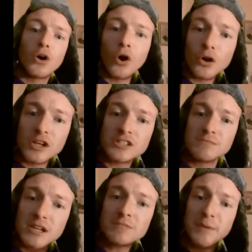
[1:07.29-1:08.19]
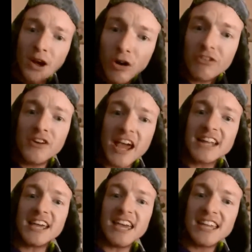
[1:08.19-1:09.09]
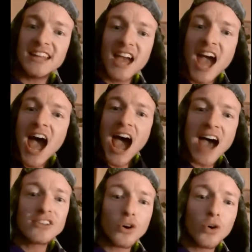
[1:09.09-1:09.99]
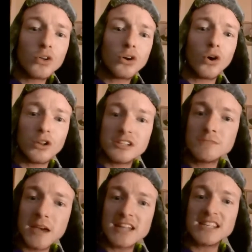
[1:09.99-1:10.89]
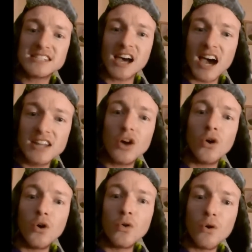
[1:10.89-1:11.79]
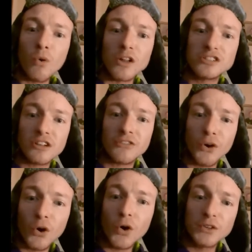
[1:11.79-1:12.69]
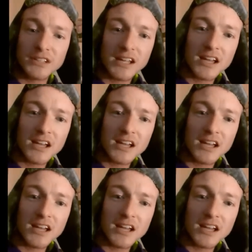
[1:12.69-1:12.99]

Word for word: Callers must be over 18 and all callers may decide who wants the phone.